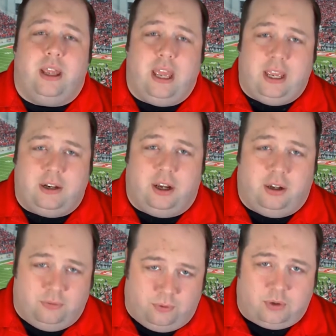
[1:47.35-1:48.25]
and
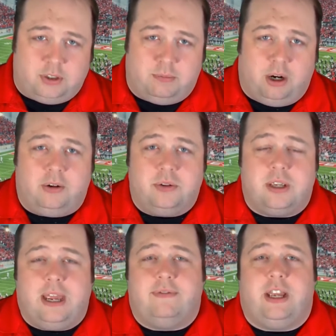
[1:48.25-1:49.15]
for tomorrow's
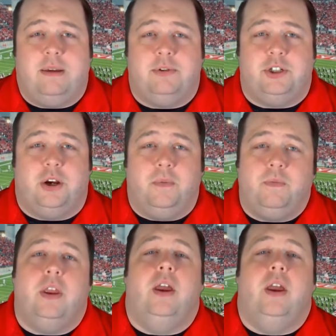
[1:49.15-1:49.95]
halftime show,